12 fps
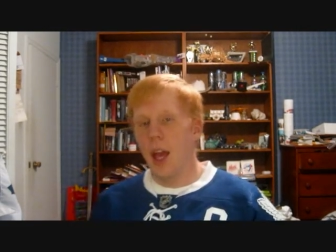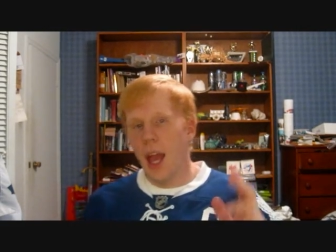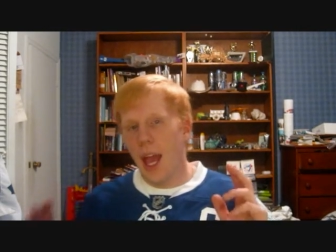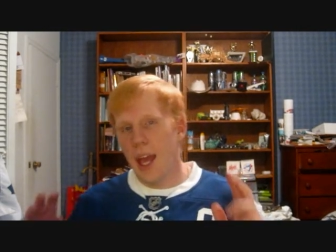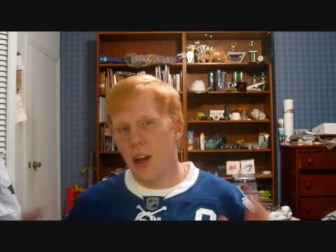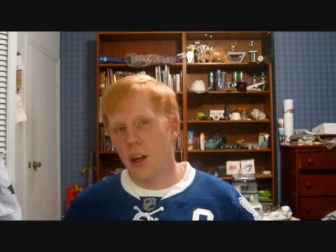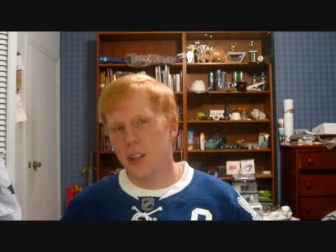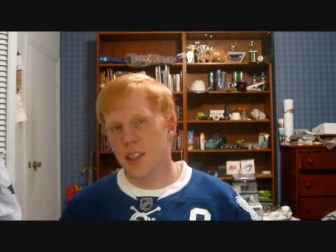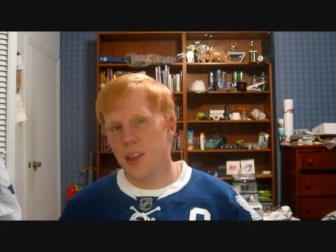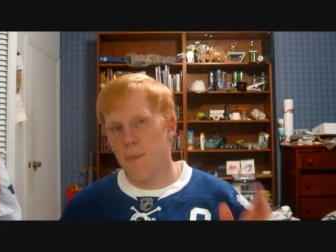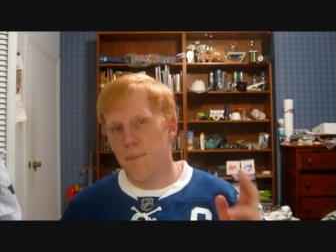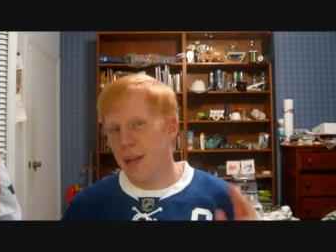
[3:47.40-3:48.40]
And on
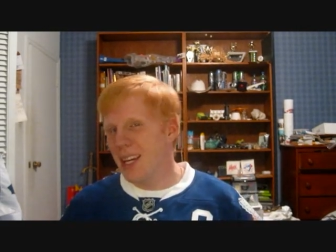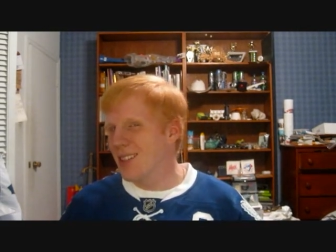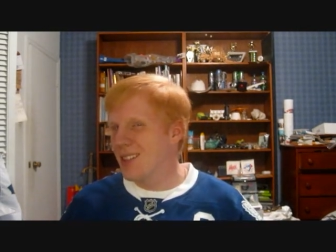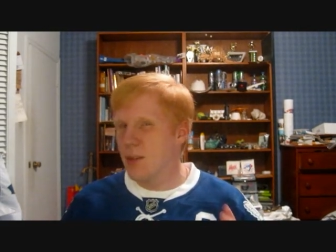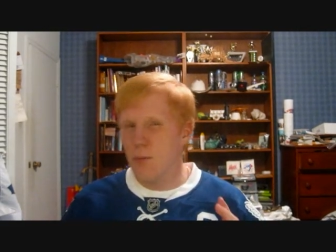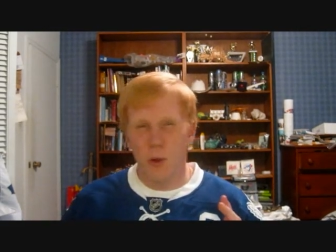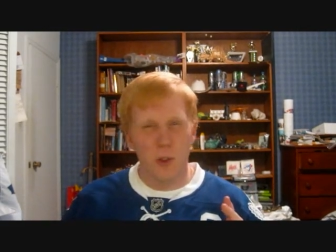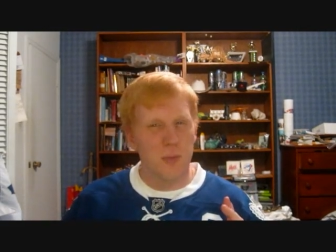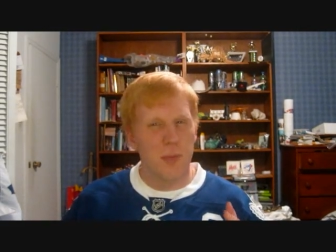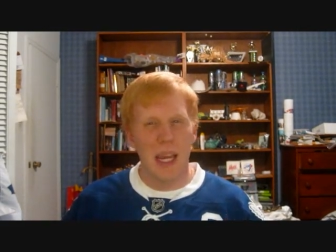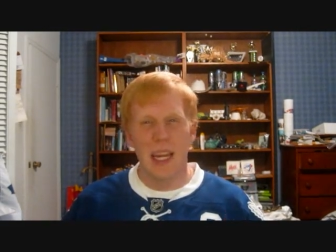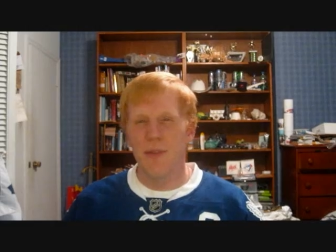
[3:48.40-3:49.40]
to the biggest and
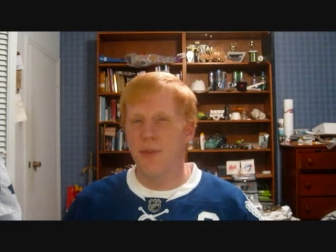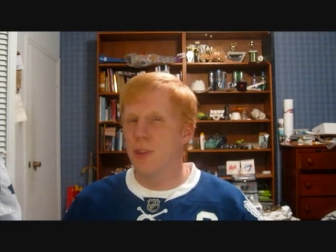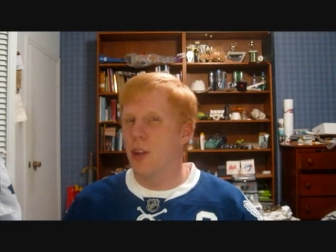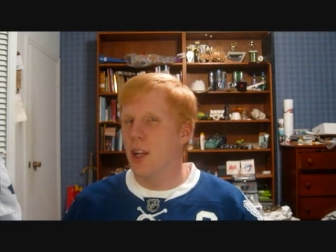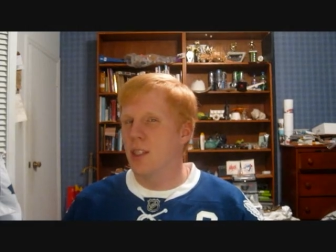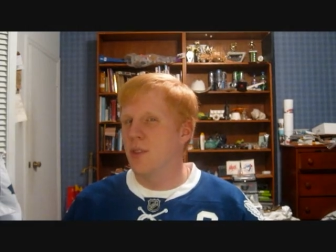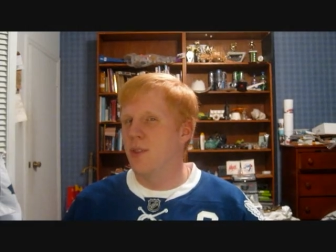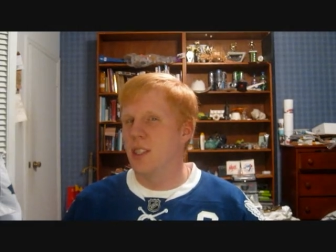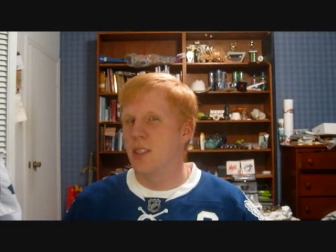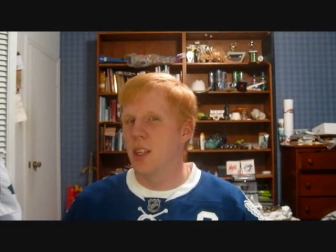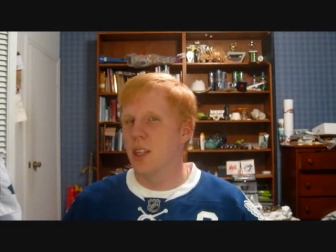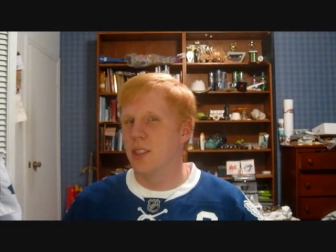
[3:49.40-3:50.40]
most painful loss of
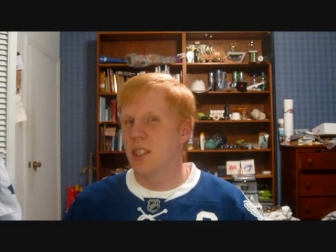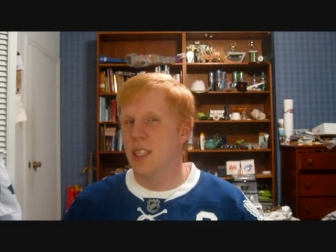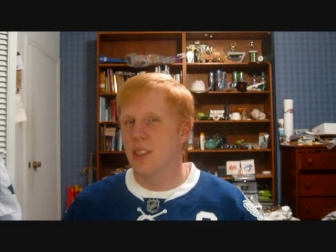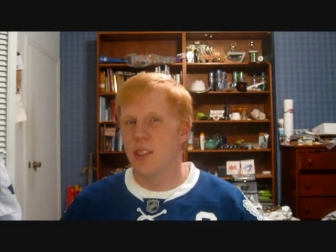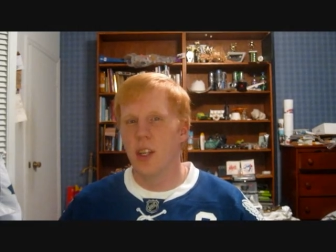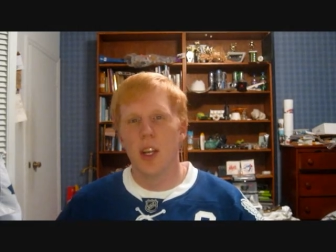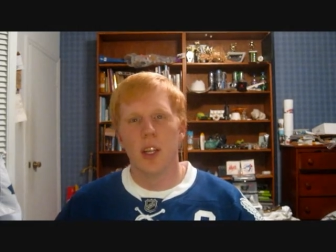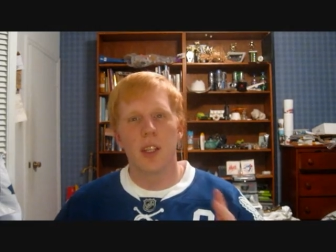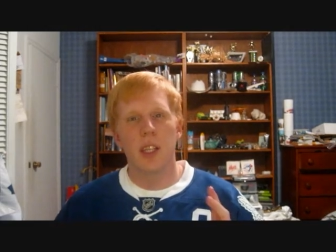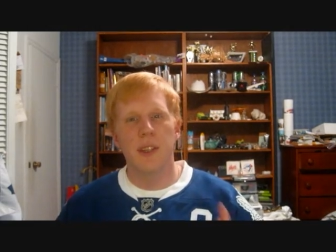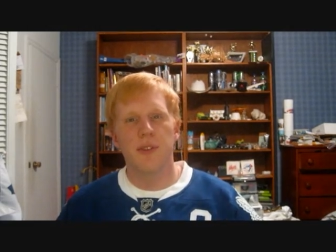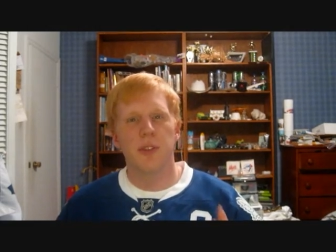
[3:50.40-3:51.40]
this young season, the
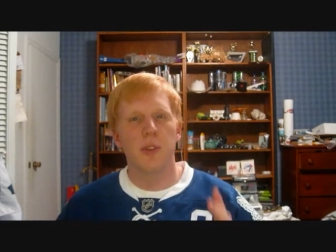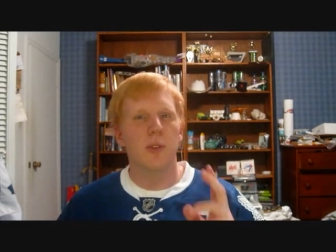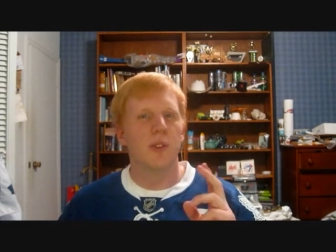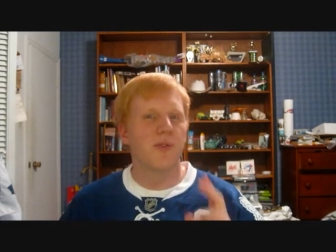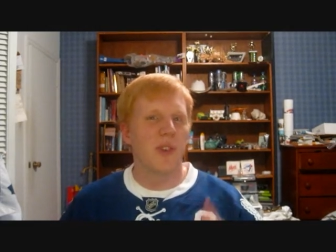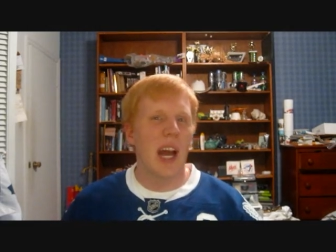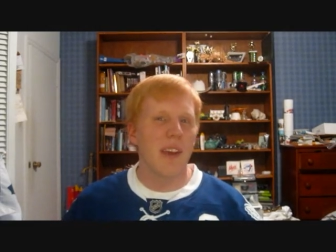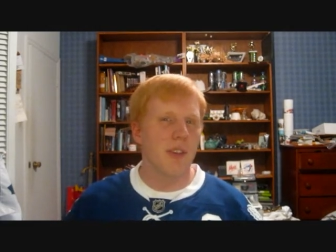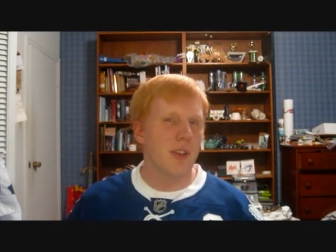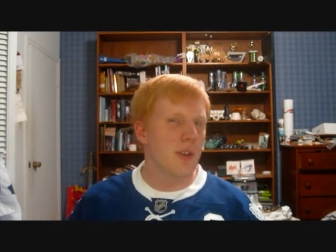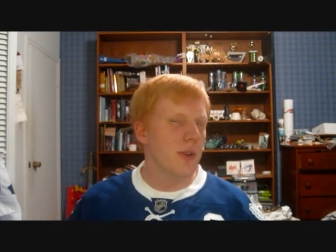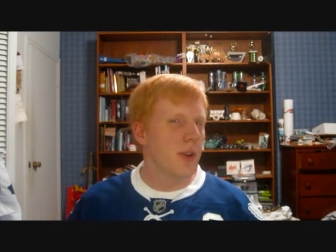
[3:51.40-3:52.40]
Leafs lose
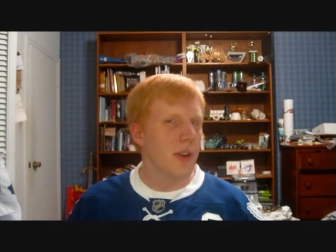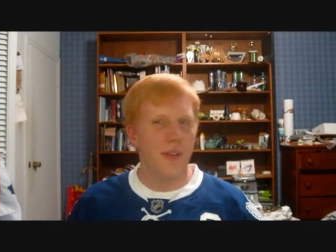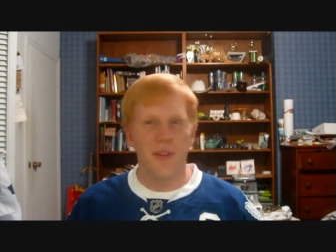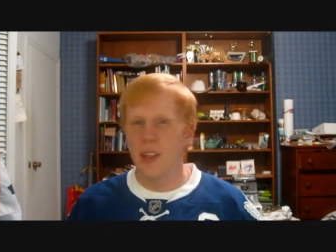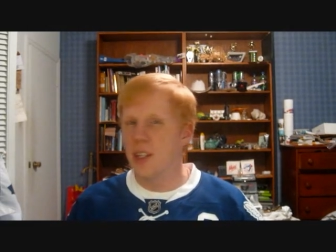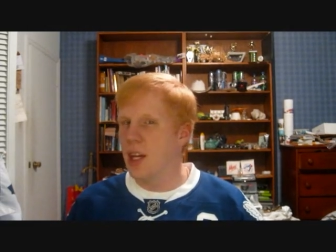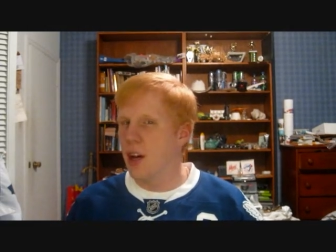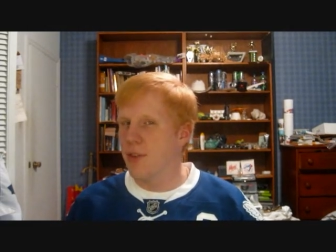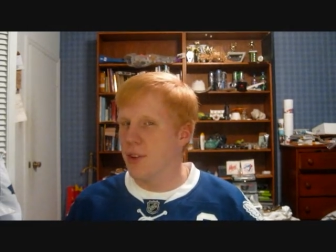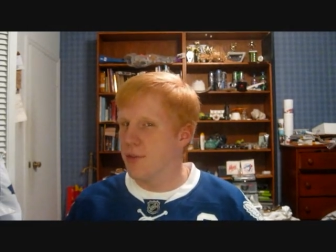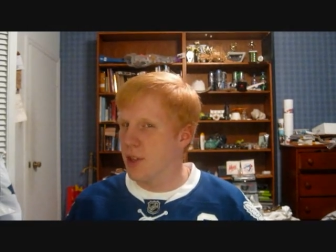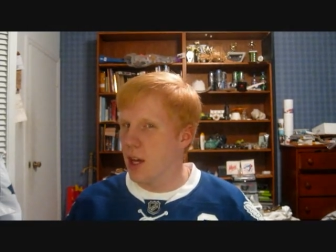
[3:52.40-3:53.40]
5-2 to the
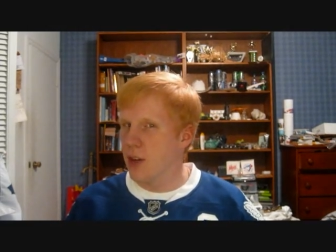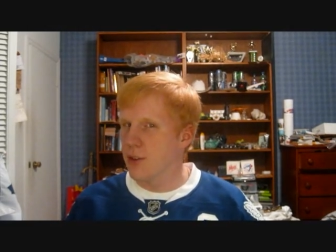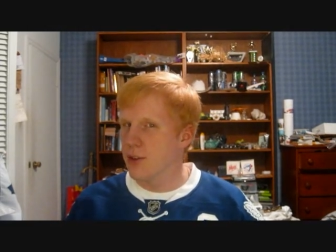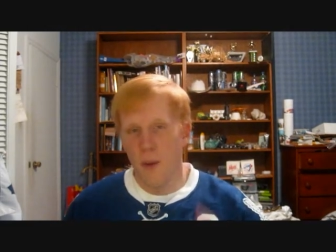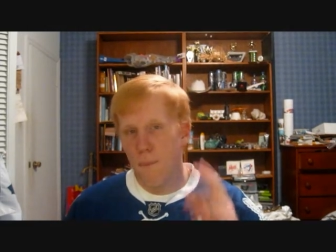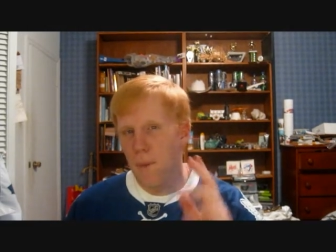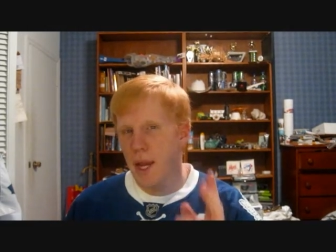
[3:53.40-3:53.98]
Philadelphia Flyers.